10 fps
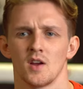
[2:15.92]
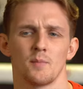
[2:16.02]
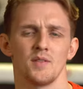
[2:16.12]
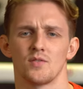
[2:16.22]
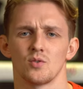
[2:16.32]

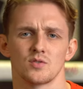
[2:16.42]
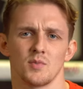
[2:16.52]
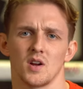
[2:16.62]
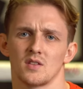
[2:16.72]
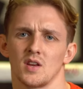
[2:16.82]
I've been through
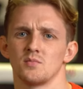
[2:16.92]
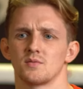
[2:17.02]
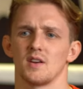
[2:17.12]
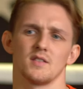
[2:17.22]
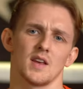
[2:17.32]
some hard
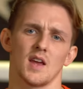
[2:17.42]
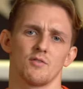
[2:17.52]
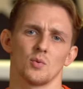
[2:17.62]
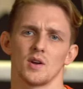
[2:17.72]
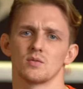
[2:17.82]
times, like
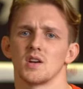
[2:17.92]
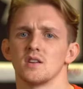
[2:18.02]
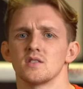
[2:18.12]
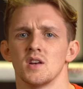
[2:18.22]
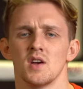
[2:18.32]
everyone else
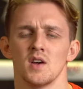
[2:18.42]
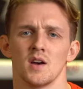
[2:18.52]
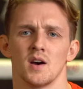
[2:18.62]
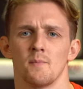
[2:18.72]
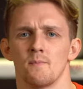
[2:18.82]
has,
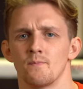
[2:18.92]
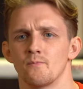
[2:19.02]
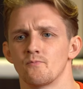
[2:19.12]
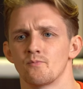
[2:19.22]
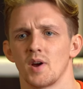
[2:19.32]

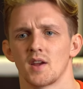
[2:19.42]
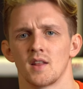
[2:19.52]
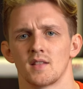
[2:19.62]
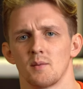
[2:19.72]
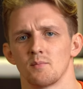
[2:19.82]
but
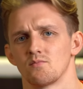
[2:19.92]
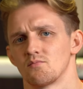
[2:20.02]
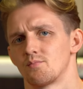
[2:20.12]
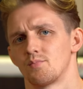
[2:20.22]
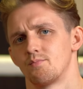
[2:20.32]
again, that
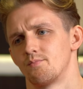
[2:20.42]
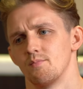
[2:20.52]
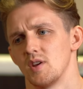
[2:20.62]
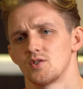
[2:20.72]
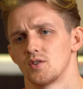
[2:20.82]

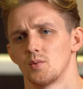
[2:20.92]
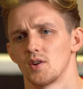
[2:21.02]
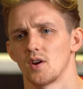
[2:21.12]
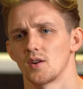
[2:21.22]
makes you to where you